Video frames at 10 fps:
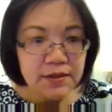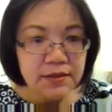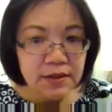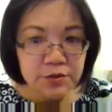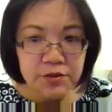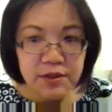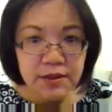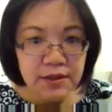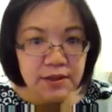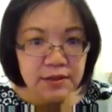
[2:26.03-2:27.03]
This
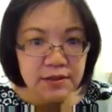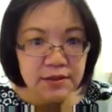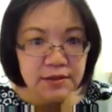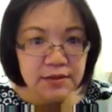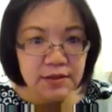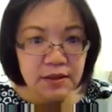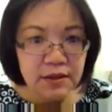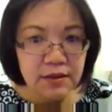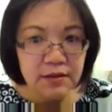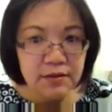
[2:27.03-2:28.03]
actually is
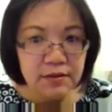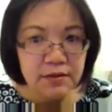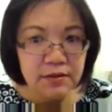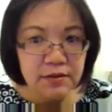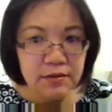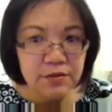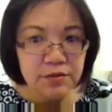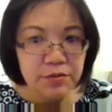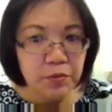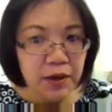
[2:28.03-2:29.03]

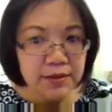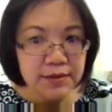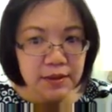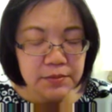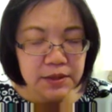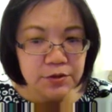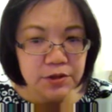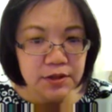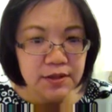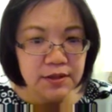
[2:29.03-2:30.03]
just one
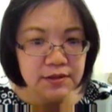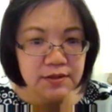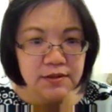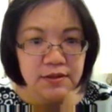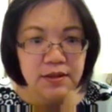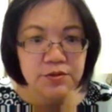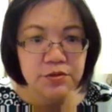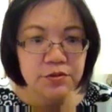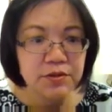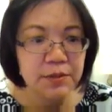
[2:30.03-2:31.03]
dimension. This is a
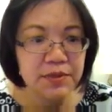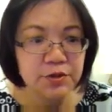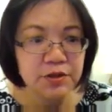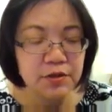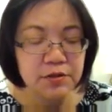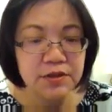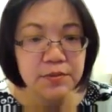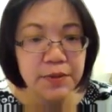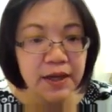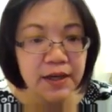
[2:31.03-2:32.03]
two-dimensional
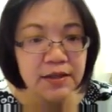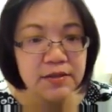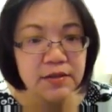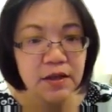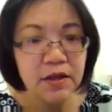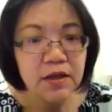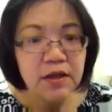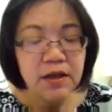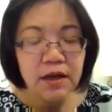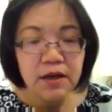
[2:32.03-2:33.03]
space,
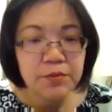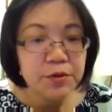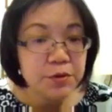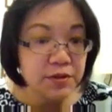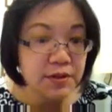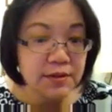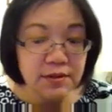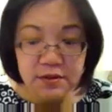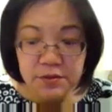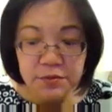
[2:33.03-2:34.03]
which is
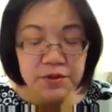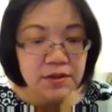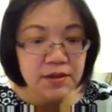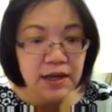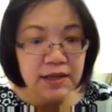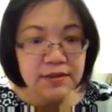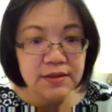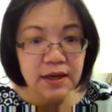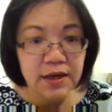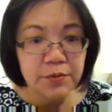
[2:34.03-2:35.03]
consistent with the
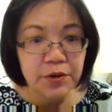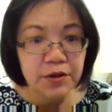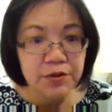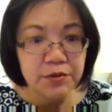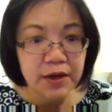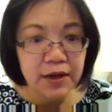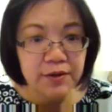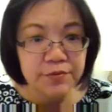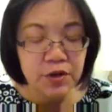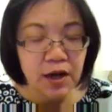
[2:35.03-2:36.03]
last slide where you
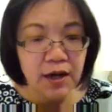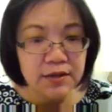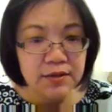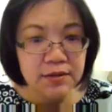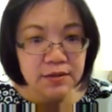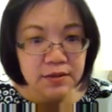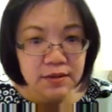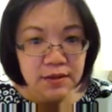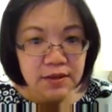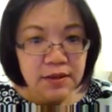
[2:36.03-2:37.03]
have dots